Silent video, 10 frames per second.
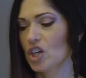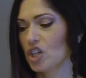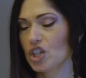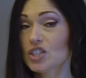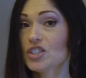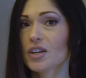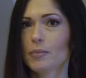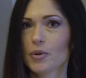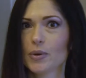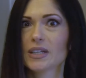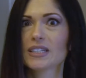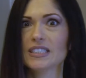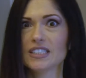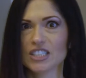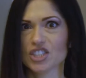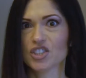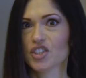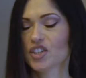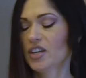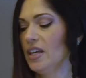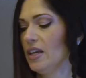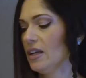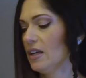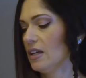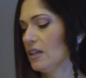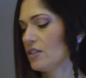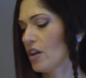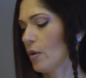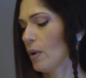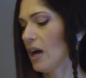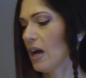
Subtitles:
a good shampoo and conditioner. So